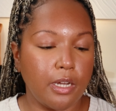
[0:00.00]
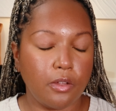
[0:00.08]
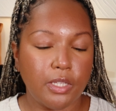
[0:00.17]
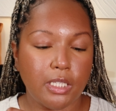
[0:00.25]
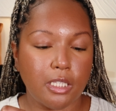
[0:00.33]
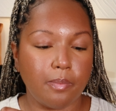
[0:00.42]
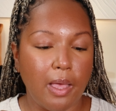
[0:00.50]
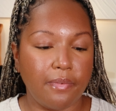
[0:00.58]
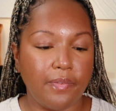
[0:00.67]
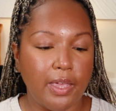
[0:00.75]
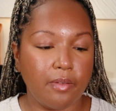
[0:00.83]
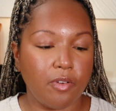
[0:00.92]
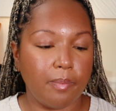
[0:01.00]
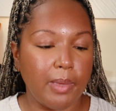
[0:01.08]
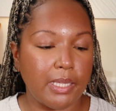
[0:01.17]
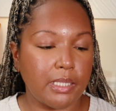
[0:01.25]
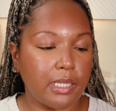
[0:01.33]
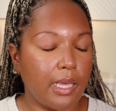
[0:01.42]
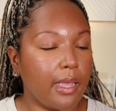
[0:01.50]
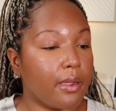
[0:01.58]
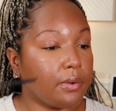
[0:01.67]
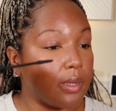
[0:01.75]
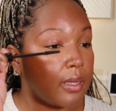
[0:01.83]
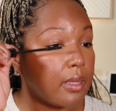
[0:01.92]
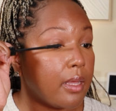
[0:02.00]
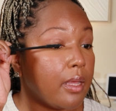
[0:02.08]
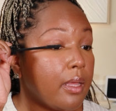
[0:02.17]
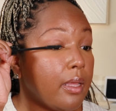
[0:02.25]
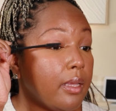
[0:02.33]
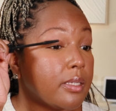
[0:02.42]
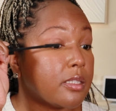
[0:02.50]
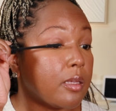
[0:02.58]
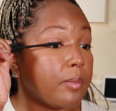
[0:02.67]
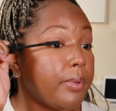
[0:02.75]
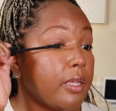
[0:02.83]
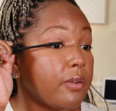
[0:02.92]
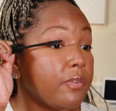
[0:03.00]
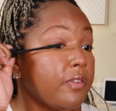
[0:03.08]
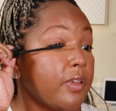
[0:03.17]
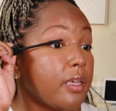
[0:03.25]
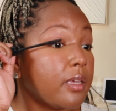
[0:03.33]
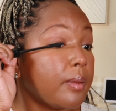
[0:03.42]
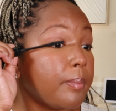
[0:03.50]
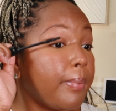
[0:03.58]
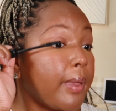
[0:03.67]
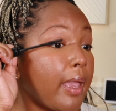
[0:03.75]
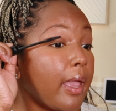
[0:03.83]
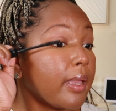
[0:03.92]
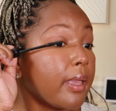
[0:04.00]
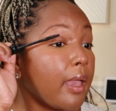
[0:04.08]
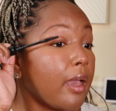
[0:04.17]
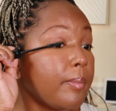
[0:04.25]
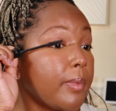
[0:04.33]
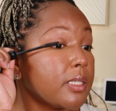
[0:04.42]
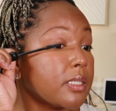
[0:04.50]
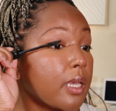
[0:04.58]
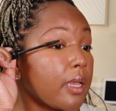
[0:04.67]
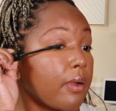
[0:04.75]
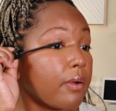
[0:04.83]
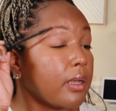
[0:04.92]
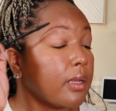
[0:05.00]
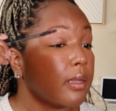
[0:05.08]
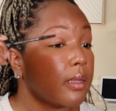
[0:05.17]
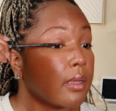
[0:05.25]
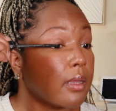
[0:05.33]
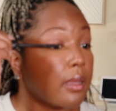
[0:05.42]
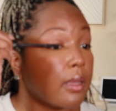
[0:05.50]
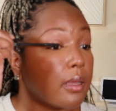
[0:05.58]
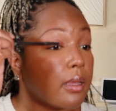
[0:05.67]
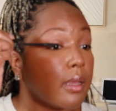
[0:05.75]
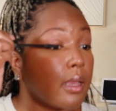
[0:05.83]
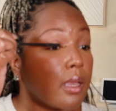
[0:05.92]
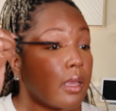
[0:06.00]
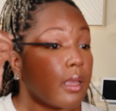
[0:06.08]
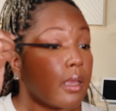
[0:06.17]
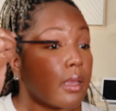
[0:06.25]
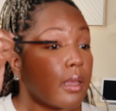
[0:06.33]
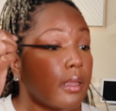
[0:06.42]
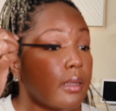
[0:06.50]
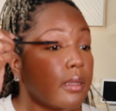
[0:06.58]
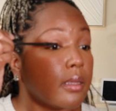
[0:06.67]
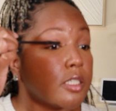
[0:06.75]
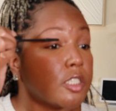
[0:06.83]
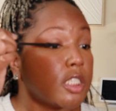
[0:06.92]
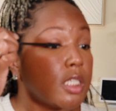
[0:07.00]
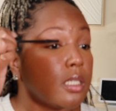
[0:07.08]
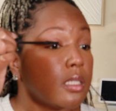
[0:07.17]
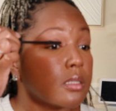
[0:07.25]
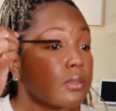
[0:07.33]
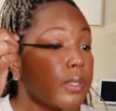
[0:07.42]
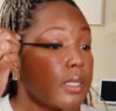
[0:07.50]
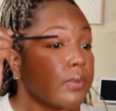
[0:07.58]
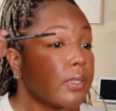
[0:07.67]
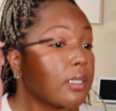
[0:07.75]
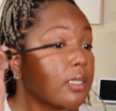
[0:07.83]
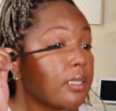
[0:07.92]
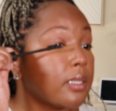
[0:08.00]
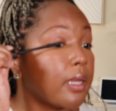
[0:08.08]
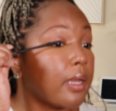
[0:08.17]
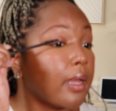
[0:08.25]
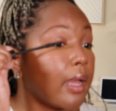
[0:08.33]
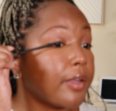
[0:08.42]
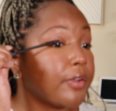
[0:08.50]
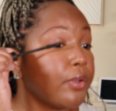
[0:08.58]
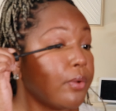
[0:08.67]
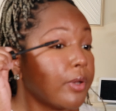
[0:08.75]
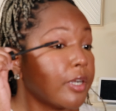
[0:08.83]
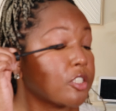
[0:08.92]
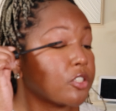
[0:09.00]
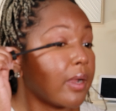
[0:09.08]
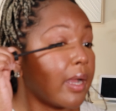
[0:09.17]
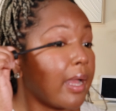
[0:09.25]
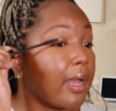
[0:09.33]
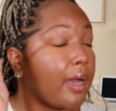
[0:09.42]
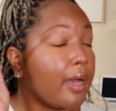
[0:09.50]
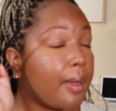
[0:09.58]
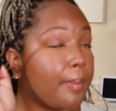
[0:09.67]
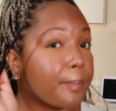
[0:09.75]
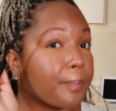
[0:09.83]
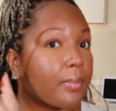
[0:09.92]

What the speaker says: know this is my favorite mascara. It's the Benefit Bad Gal mascara, and she is really, really good. I do want to try